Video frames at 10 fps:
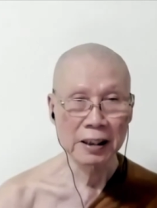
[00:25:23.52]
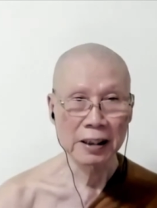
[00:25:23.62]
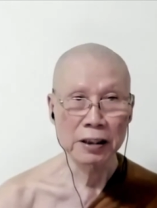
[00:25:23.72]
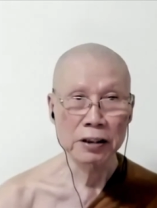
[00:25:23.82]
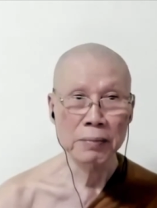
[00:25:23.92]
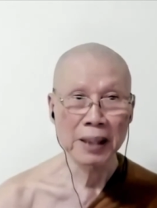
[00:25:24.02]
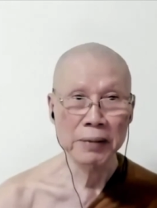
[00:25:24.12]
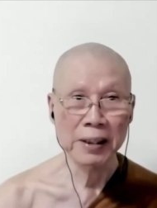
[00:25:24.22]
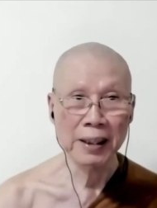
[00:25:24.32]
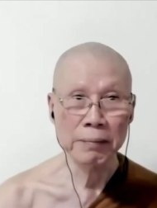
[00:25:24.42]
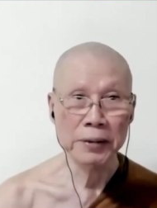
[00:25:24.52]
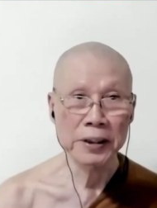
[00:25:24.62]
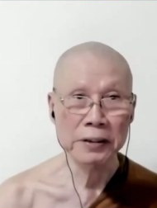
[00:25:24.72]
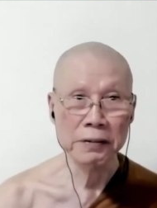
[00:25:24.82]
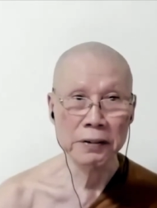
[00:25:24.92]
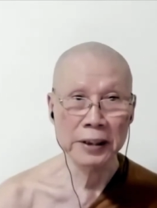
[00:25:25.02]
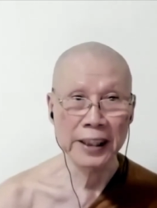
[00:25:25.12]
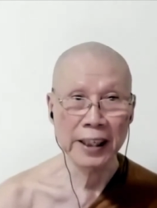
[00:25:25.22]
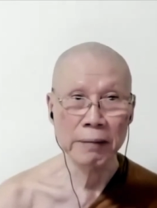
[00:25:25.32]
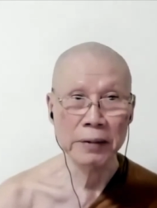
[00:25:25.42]
then your mind becomes peaceful
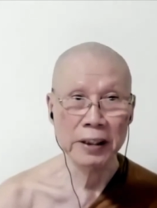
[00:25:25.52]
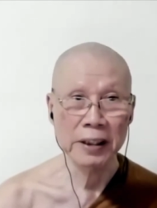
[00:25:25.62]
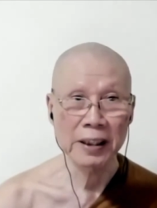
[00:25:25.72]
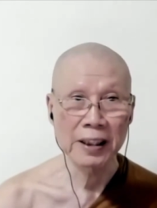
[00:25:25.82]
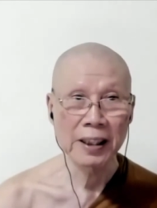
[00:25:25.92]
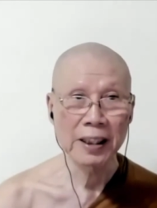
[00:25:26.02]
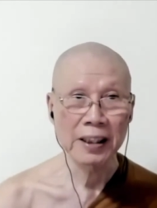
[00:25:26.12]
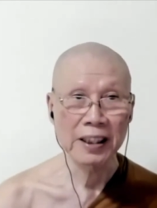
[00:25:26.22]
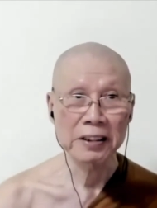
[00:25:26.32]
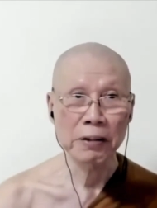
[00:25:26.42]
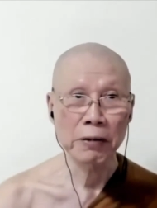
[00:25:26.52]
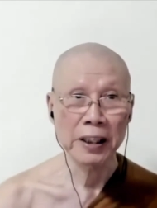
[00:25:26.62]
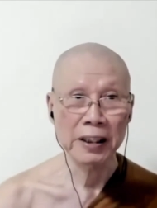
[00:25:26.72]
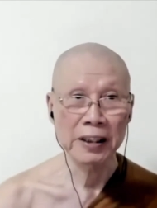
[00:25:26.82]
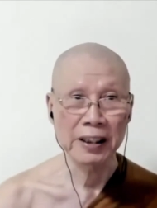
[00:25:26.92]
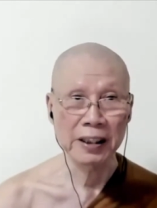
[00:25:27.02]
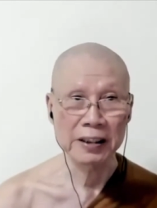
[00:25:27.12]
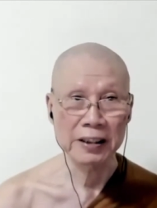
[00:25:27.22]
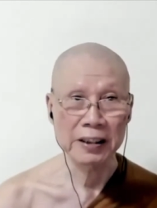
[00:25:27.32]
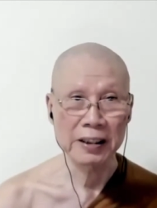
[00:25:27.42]
and happy. That's awakening.
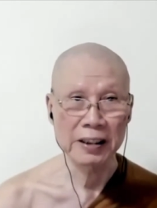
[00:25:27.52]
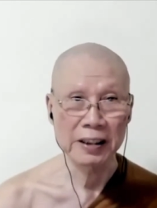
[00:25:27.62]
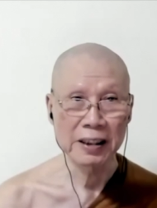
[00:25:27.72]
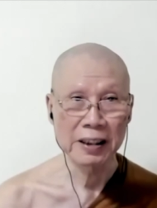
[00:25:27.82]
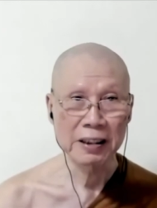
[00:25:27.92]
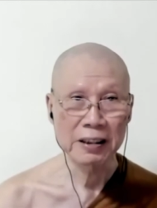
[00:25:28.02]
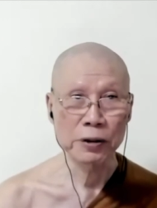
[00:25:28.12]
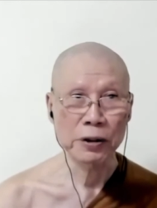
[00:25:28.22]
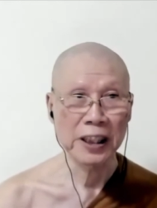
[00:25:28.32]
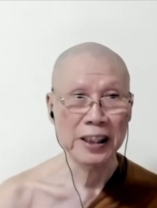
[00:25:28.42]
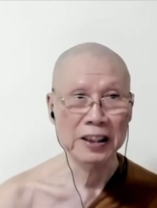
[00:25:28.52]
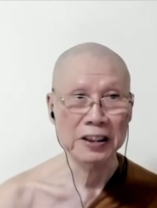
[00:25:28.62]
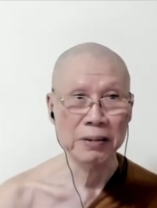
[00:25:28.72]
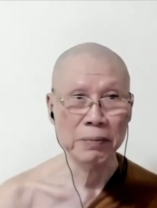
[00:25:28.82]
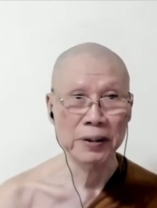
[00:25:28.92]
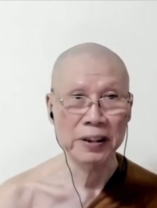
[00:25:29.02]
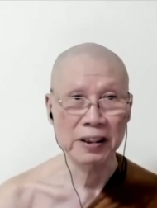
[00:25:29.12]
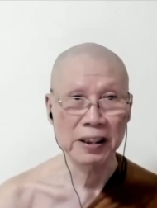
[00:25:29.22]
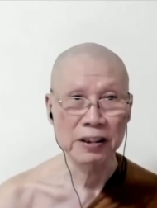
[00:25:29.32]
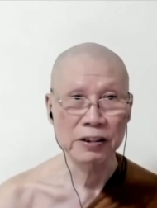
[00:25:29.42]
See? Dukkha
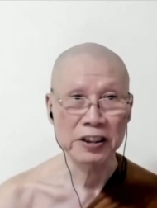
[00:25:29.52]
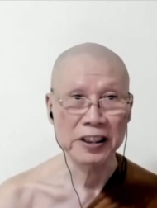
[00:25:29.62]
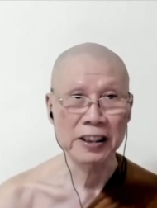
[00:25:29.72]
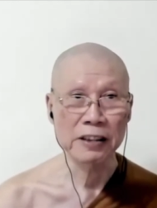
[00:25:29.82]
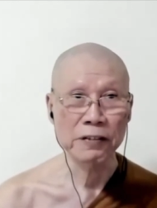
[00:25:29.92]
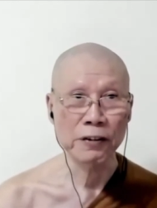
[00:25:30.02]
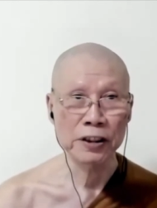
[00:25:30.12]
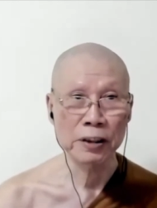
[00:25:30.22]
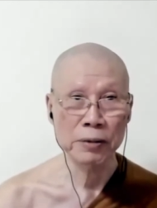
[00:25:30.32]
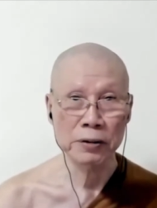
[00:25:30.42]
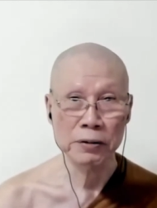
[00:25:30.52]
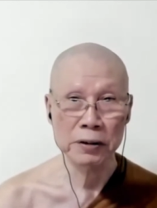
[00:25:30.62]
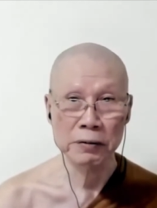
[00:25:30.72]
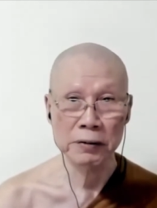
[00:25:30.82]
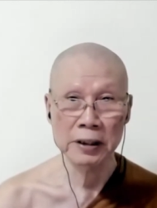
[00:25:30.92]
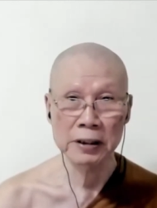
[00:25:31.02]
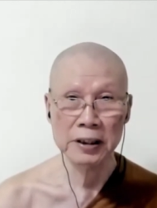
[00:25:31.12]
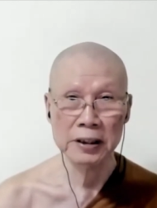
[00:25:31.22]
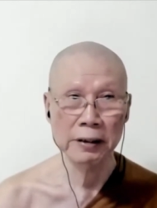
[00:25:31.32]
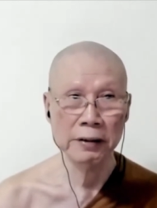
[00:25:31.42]
disappear. You see the Four Noble Truths within
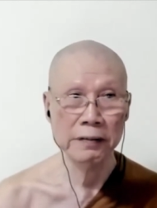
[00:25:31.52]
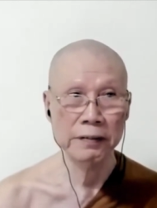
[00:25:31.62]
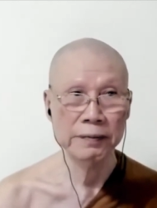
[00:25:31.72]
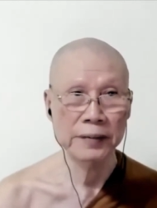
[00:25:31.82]
yourself.